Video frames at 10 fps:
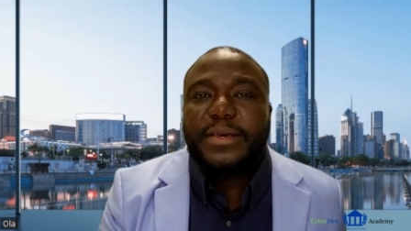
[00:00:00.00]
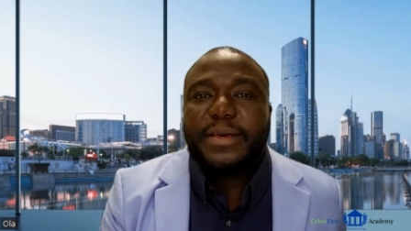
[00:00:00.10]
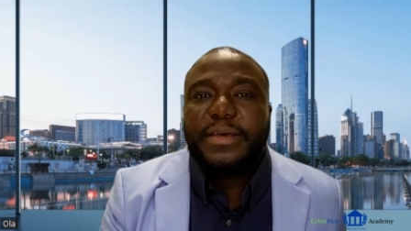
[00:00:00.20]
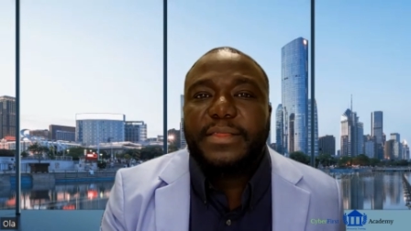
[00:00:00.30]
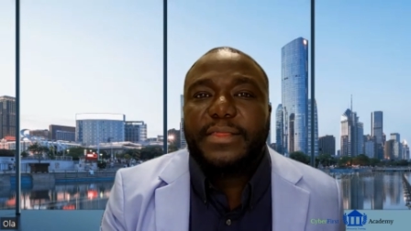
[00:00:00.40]

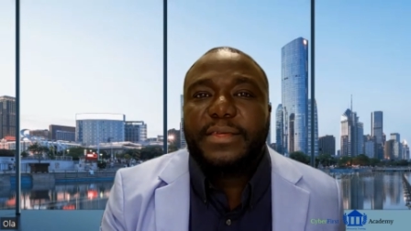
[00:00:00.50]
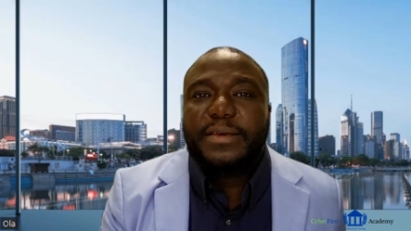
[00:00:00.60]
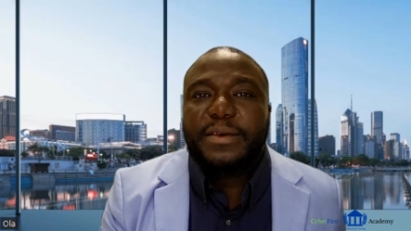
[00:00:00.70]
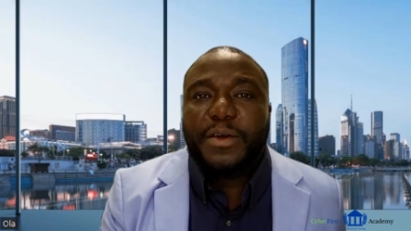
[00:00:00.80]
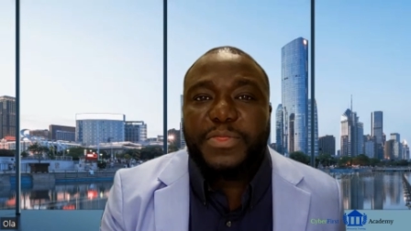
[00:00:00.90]
uh,
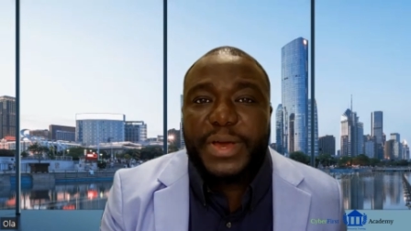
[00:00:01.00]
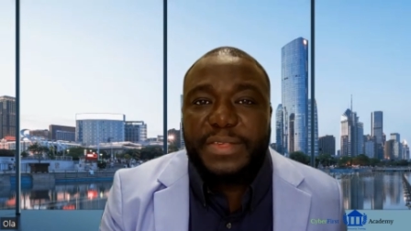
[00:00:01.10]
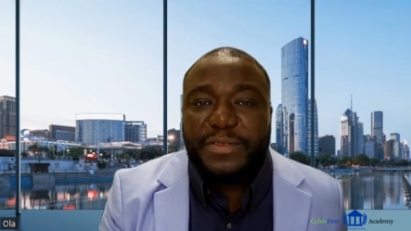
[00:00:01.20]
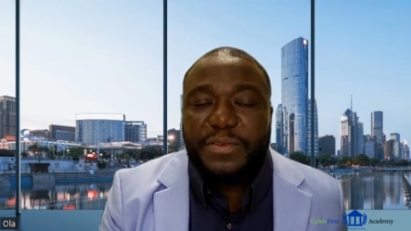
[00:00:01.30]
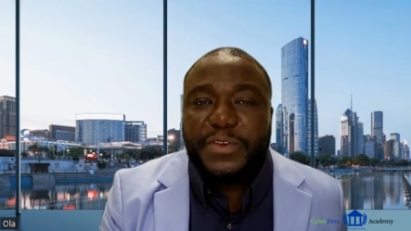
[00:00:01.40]
the
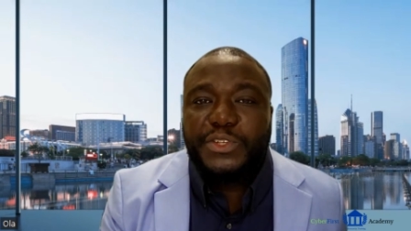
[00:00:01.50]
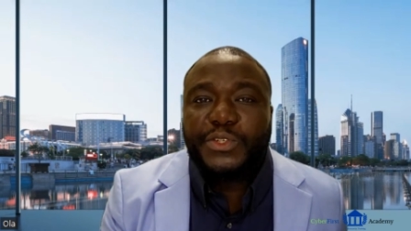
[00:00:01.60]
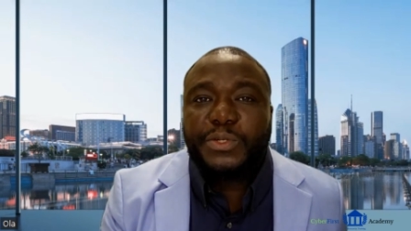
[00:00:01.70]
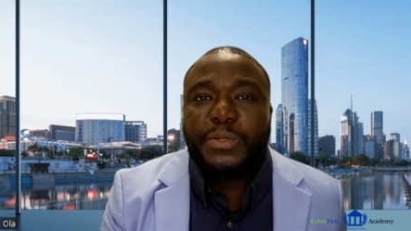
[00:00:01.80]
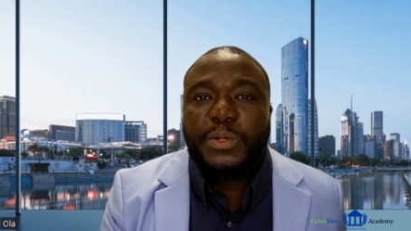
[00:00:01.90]
authorizing
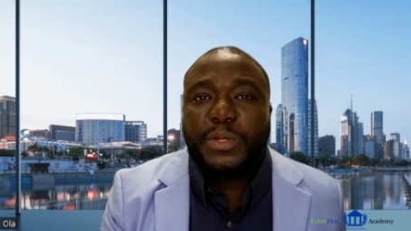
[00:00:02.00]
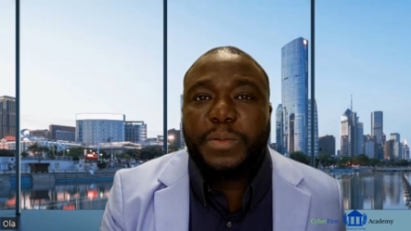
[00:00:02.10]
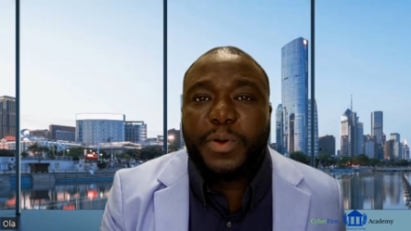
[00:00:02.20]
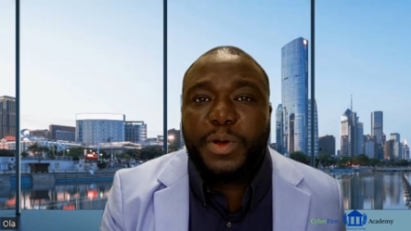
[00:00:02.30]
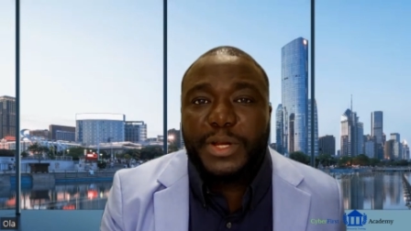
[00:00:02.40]
official or
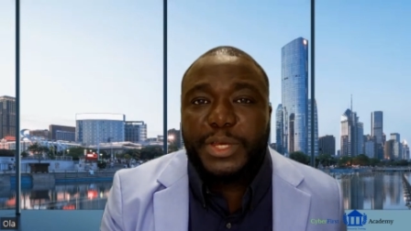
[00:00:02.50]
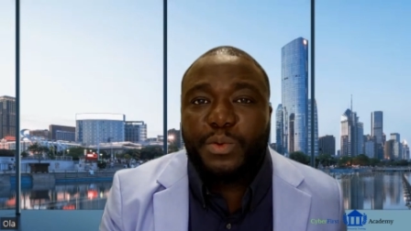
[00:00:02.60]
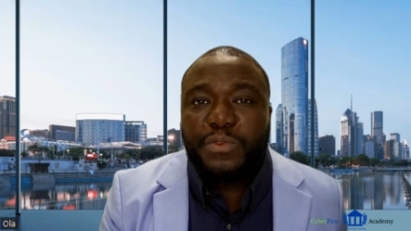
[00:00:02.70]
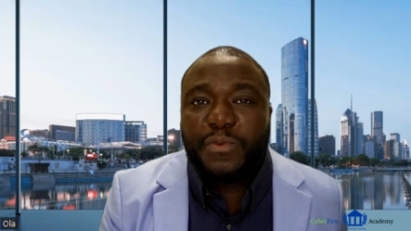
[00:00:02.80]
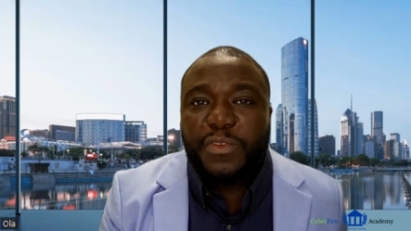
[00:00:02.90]
the party
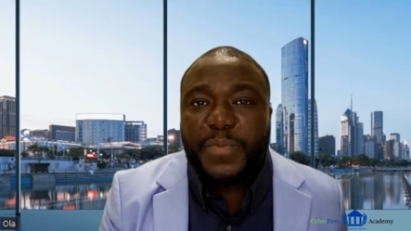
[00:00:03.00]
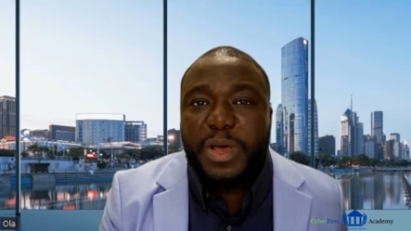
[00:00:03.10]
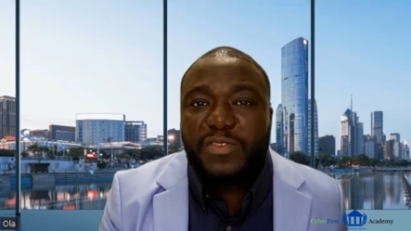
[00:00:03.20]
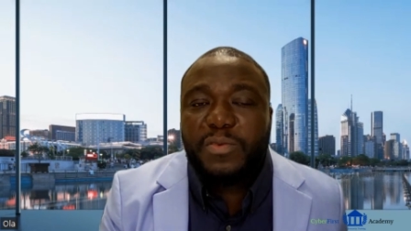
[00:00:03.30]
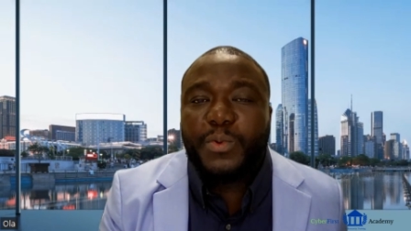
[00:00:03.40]
who is
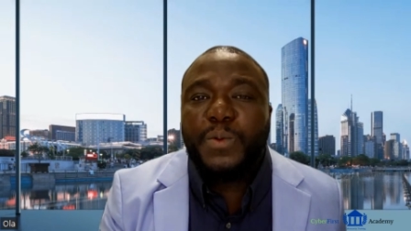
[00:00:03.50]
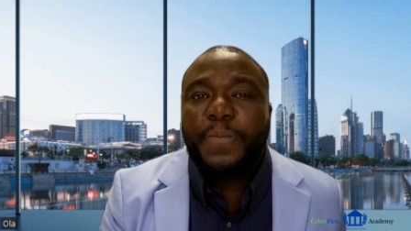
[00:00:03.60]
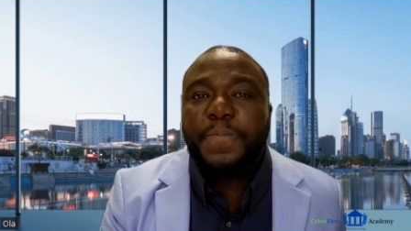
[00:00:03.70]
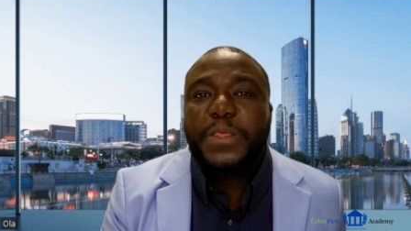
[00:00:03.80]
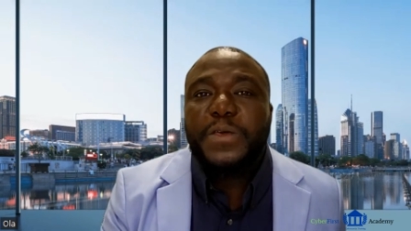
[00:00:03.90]

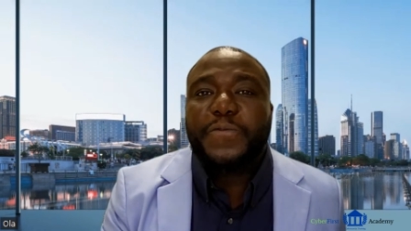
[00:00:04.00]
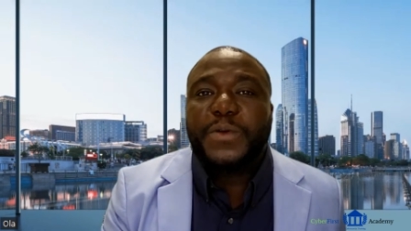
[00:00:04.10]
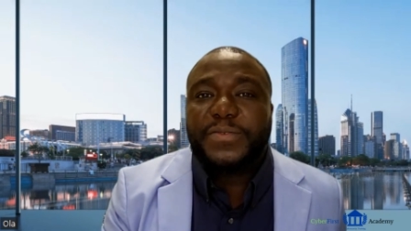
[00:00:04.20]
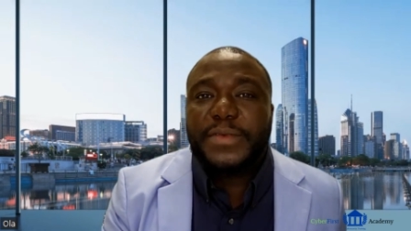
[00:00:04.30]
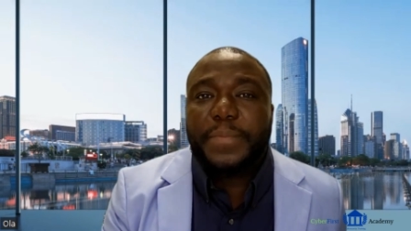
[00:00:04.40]
responsible
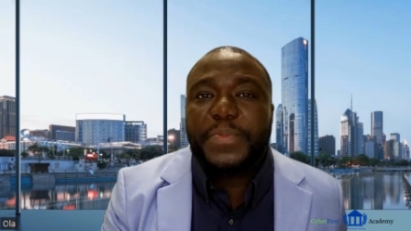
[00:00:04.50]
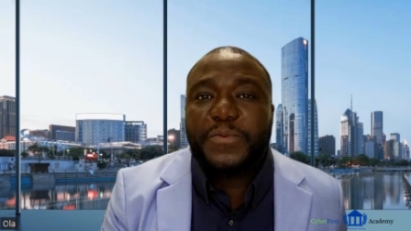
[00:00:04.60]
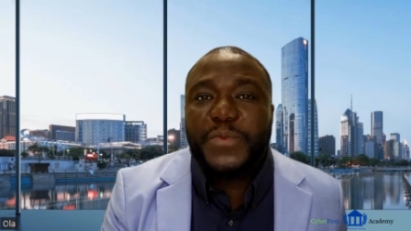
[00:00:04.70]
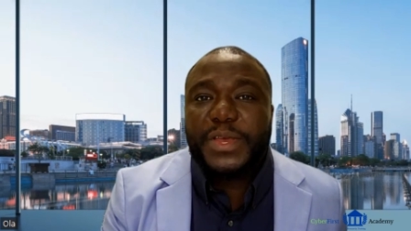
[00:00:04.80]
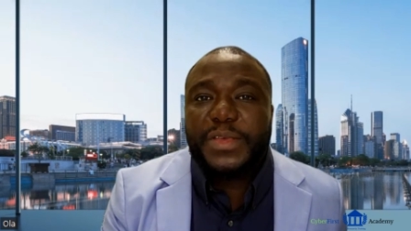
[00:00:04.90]
for
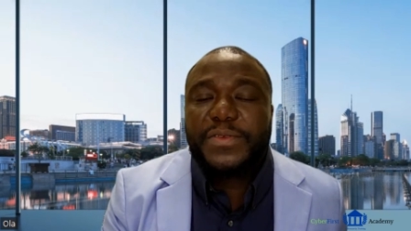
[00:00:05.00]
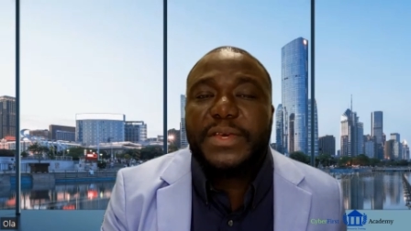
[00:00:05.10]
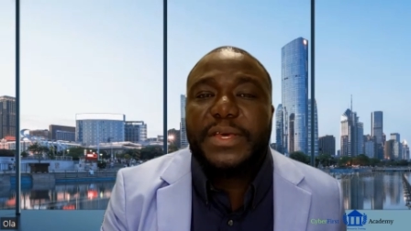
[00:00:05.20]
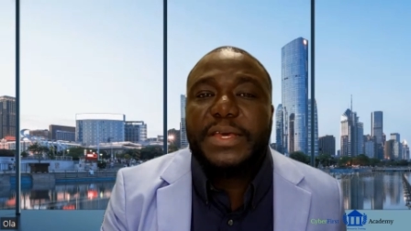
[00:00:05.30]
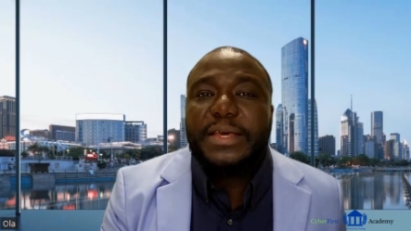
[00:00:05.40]
accepting risk,
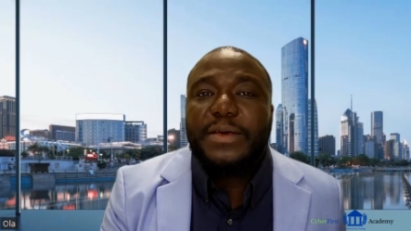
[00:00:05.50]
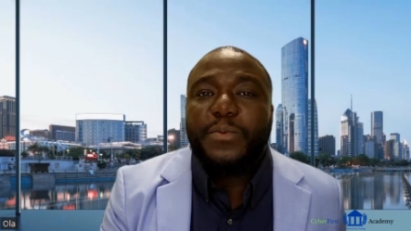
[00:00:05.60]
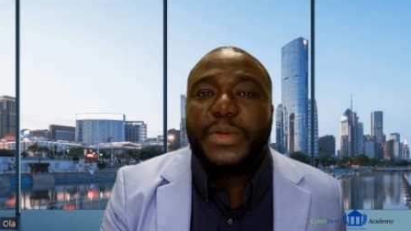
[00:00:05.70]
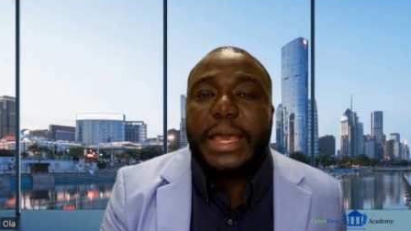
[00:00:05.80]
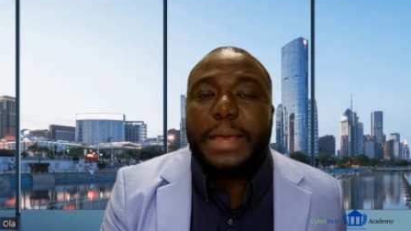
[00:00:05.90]

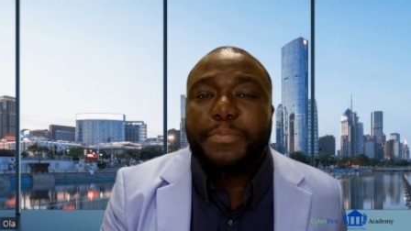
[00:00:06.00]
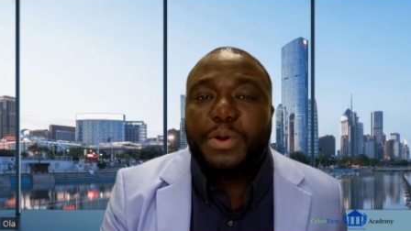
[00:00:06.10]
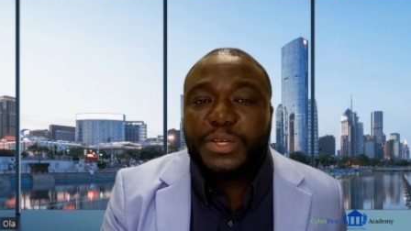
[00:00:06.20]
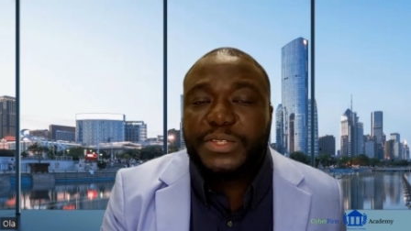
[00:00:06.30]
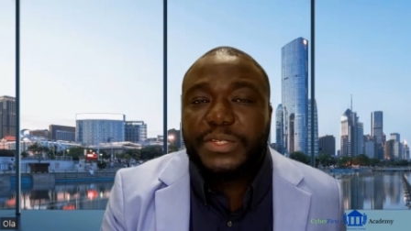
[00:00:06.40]
when that
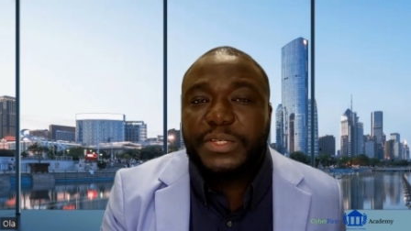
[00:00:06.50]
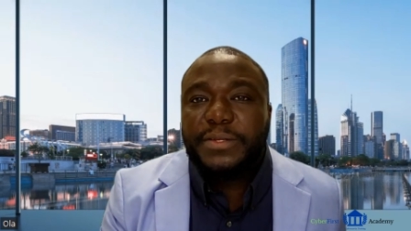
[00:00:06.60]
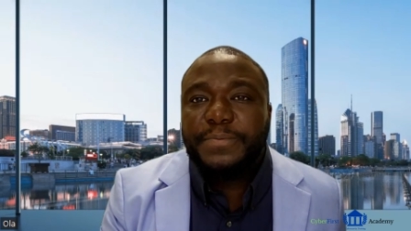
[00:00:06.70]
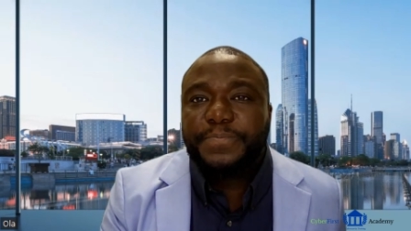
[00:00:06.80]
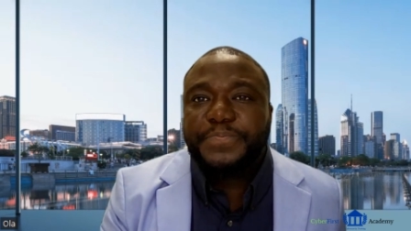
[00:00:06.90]

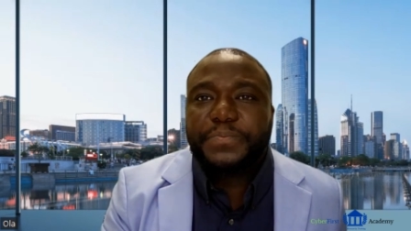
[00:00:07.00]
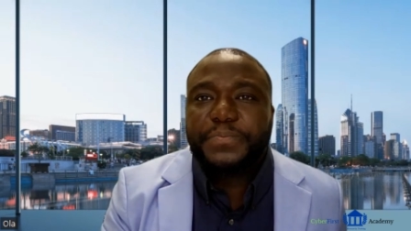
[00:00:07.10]
person